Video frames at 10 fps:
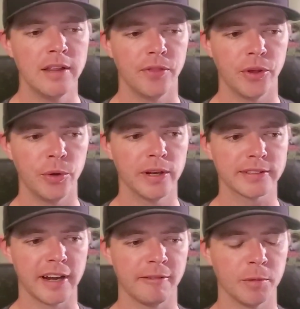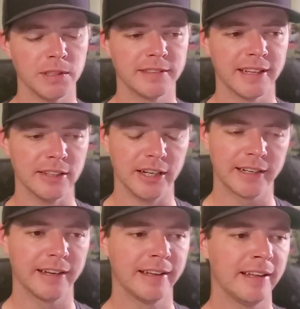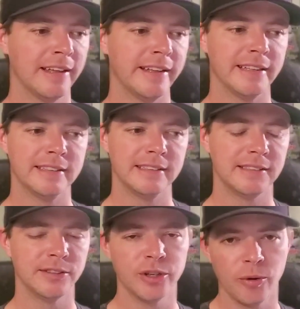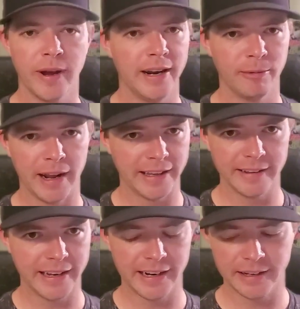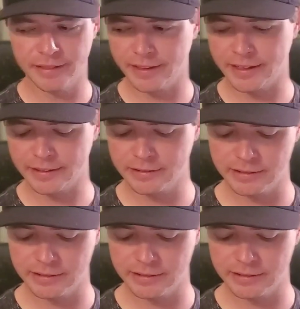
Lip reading: the U.S. government said, look, this is no way to regulate anything.